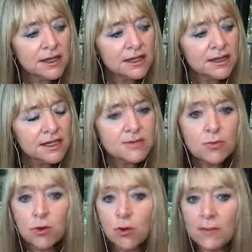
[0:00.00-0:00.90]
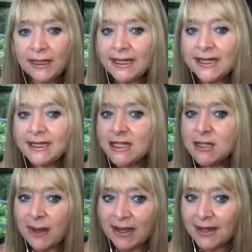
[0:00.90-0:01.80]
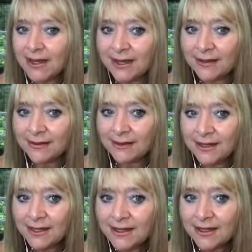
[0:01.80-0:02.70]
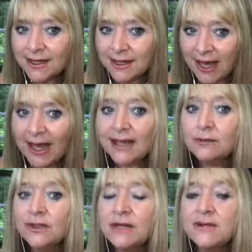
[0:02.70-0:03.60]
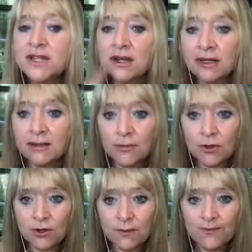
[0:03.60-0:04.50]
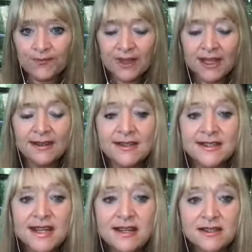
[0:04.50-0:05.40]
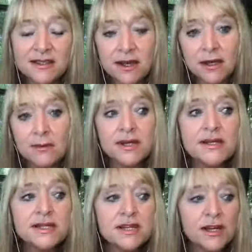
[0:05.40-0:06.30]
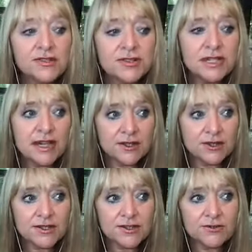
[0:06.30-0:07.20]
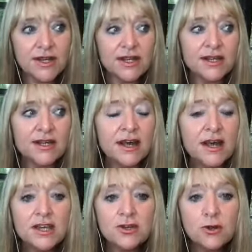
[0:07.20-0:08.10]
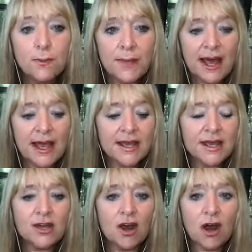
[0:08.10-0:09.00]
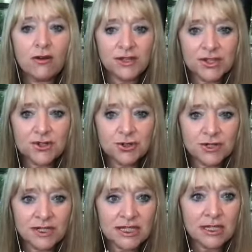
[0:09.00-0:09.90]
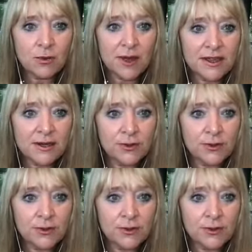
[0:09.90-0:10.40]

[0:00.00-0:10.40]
there's more money in his bank account than he had when he was earning more in the States. Because in countries like Costa Rica, you're not paying car insurance in the way that we